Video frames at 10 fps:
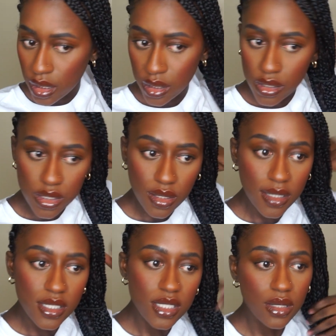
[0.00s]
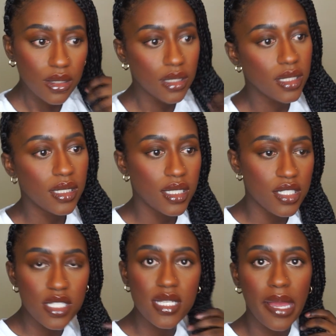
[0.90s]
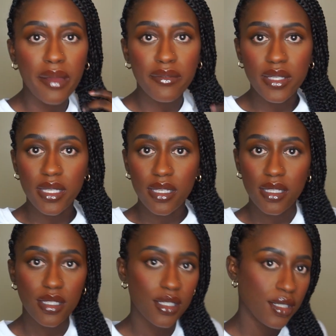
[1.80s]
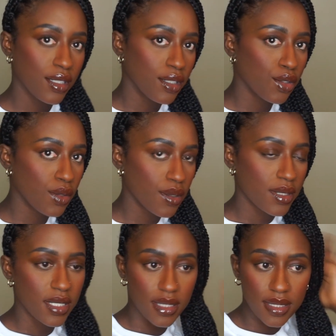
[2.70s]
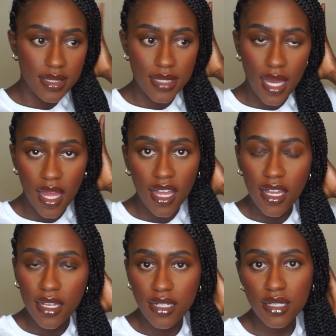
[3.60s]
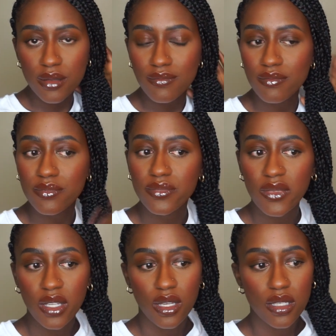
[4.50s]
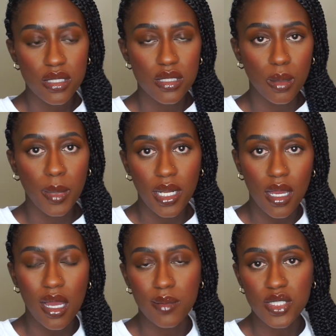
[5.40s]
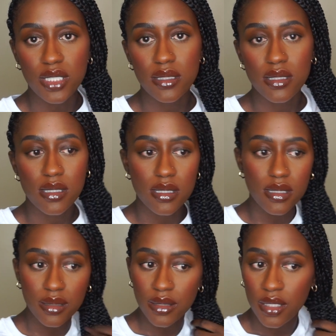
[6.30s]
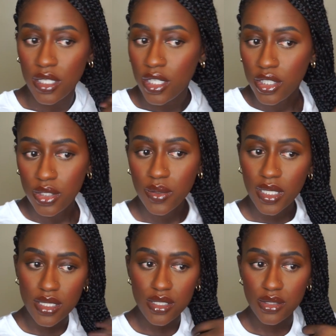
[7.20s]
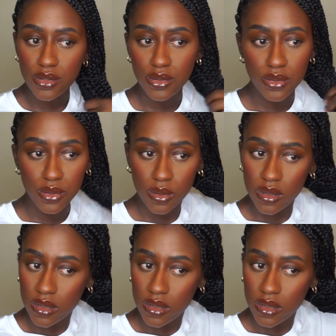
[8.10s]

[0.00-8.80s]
your scrunchie on and just have it, you know, to the side. So many options. You can do